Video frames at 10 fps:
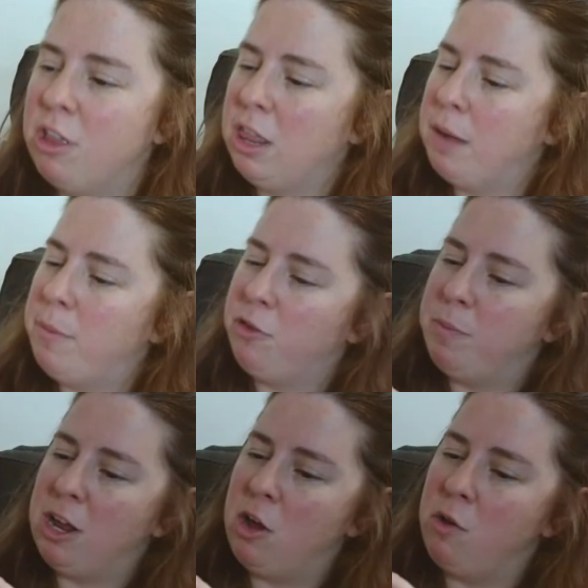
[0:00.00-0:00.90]
labels, but
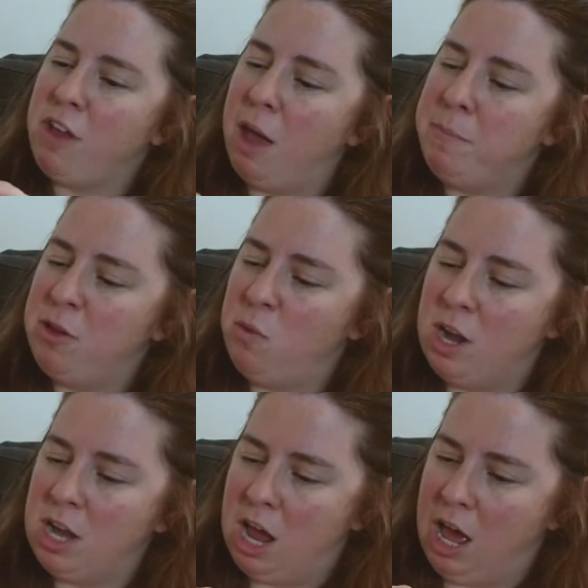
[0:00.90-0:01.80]
it goes up to
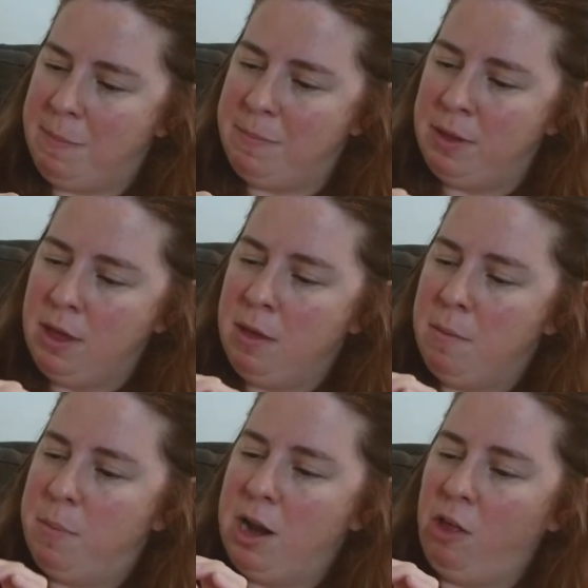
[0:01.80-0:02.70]
one cup,
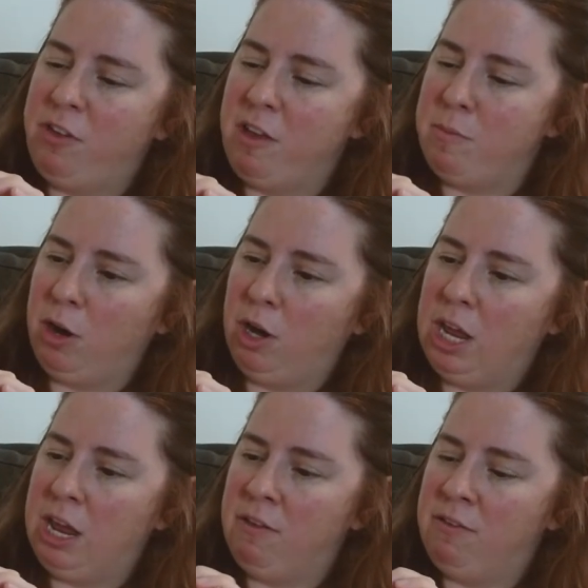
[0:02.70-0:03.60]
but it also has
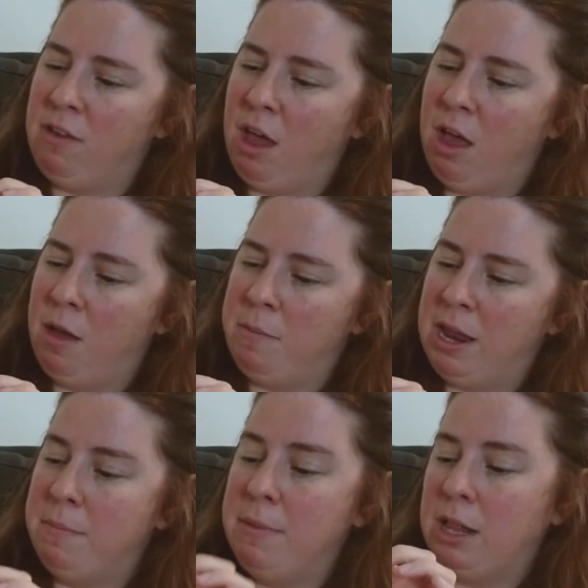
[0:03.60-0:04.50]
markings um,
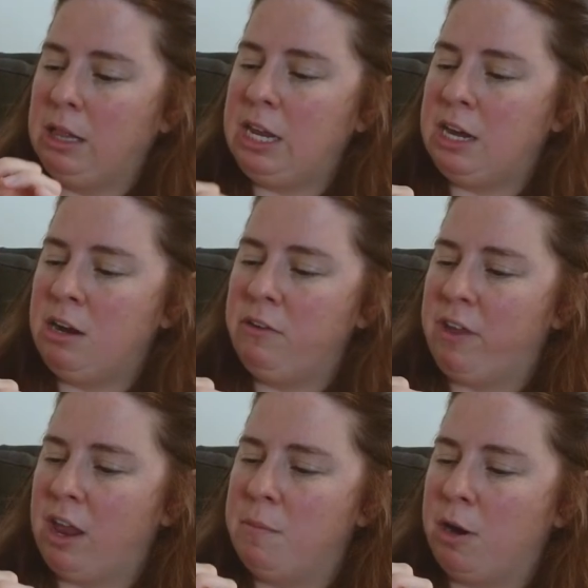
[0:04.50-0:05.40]
in milliliters
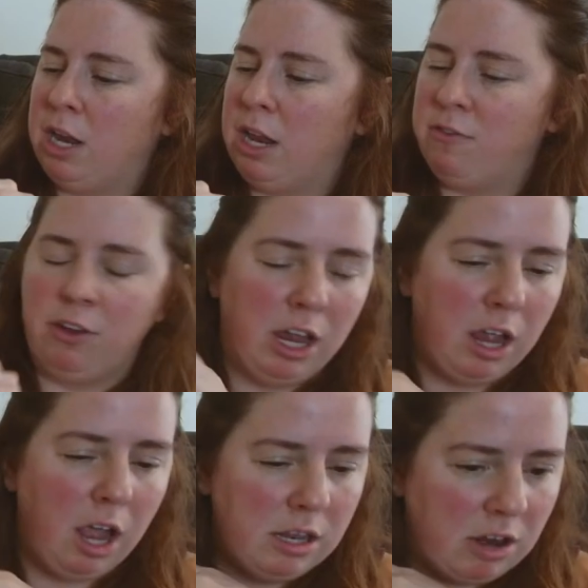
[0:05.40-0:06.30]
and markings for like
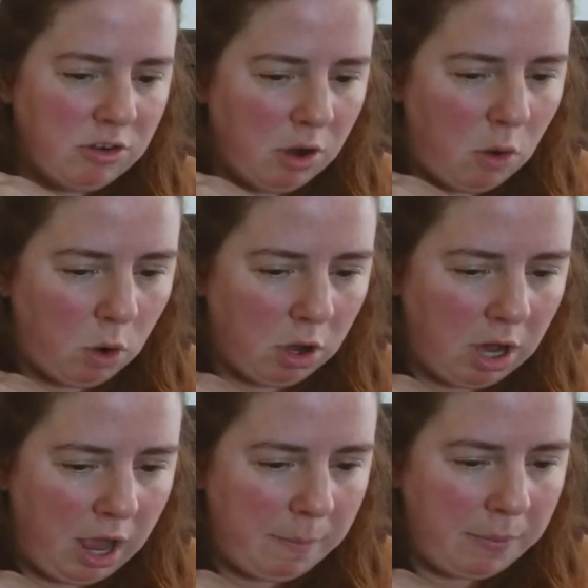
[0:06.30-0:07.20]
down to a quarter
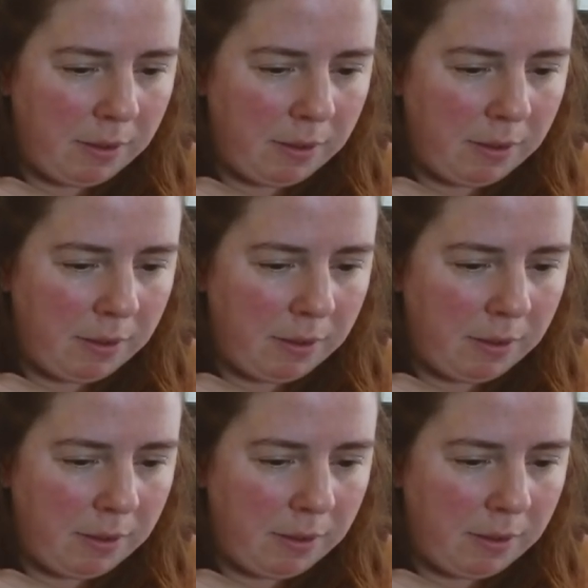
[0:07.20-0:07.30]
cup.